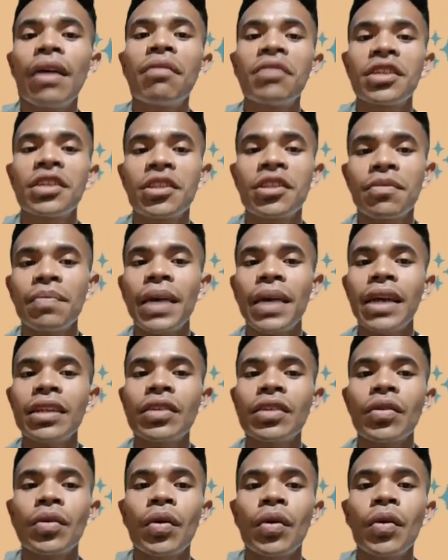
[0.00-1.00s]

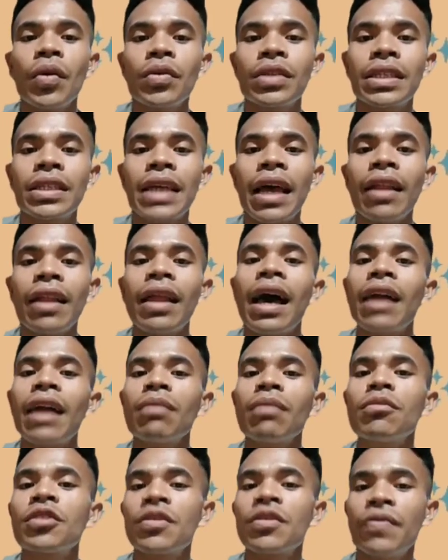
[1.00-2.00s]
respect, or hostile
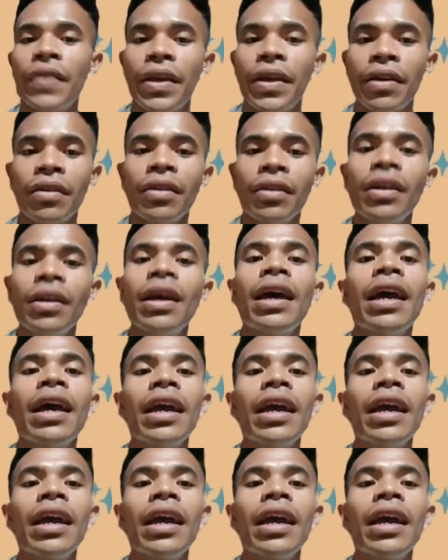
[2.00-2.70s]
atmosphere,